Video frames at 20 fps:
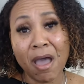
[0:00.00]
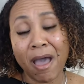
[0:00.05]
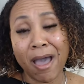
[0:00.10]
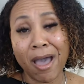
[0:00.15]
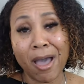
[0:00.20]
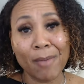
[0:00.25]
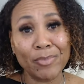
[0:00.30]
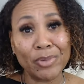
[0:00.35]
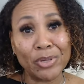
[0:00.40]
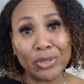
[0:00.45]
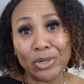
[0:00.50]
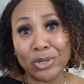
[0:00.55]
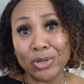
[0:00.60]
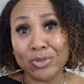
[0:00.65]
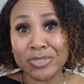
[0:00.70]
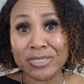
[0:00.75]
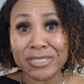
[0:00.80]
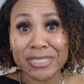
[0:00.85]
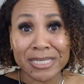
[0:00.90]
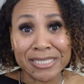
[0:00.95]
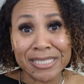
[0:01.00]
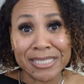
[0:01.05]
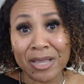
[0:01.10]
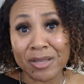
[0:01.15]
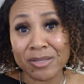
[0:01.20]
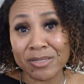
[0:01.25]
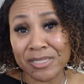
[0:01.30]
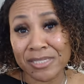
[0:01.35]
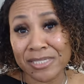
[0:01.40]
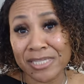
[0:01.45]
um, you know, six
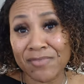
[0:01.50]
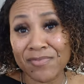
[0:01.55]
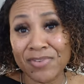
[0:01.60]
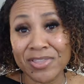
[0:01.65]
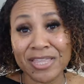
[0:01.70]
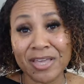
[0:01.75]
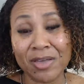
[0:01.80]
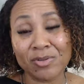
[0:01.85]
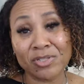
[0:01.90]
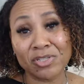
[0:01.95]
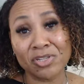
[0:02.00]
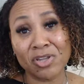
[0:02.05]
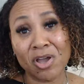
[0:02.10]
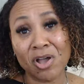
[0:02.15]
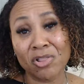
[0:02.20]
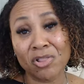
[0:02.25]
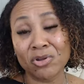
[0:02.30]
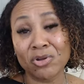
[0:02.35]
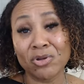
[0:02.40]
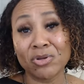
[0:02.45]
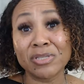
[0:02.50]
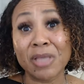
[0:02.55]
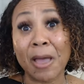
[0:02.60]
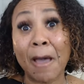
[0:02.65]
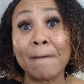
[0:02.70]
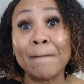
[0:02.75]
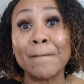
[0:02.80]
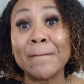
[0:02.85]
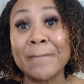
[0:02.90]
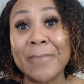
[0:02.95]
thousand, seven thousand dollars
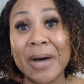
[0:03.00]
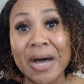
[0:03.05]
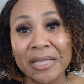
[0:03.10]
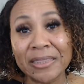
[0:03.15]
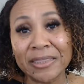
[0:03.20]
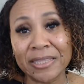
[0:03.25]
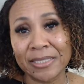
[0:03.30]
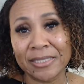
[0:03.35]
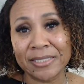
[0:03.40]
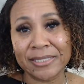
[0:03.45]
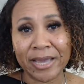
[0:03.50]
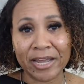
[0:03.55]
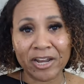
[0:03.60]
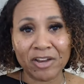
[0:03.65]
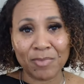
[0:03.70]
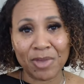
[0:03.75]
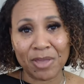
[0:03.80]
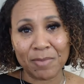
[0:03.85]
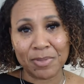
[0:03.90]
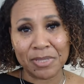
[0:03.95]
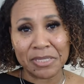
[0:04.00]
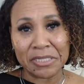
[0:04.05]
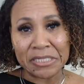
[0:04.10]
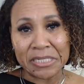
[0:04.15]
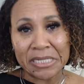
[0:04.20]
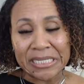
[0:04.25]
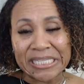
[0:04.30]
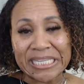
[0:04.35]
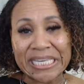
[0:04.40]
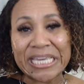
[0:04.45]
a month inside of my business,